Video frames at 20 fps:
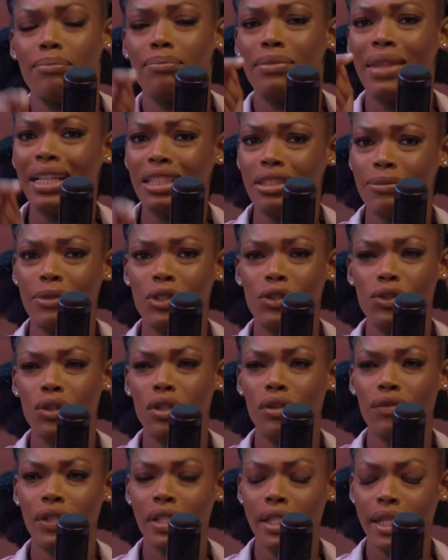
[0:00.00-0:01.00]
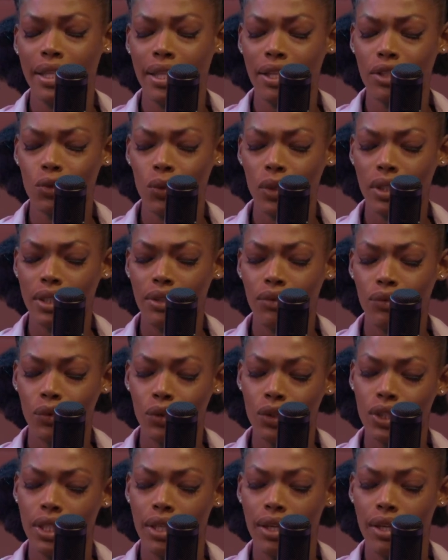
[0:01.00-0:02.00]
That's Miss Universe, I think,
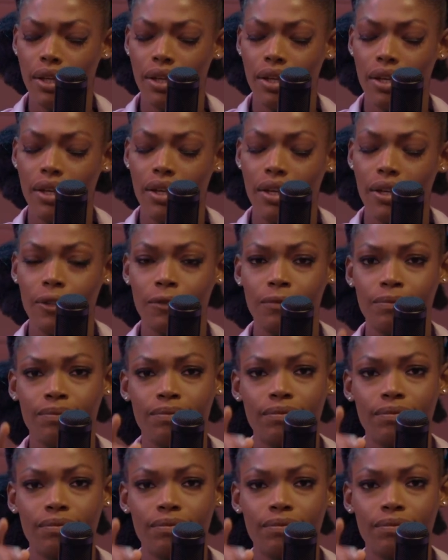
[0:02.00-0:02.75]
2014. Mm-hmm.